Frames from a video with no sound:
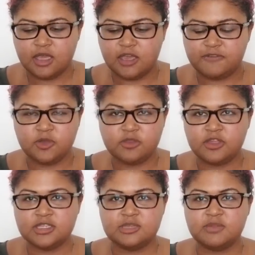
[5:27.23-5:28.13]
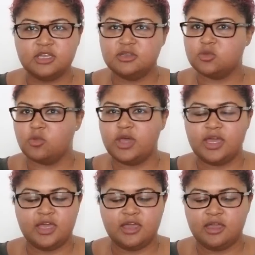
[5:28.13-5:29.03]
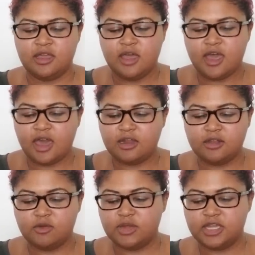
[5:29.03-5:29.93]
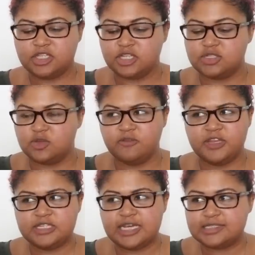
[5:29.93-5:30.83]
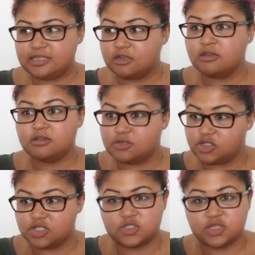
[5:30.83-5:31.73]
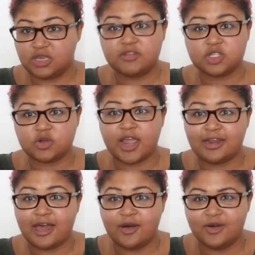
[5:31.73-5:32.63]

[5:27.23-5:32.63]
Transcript: If you think something is way out of your reach and too fantastical, just give it a try now,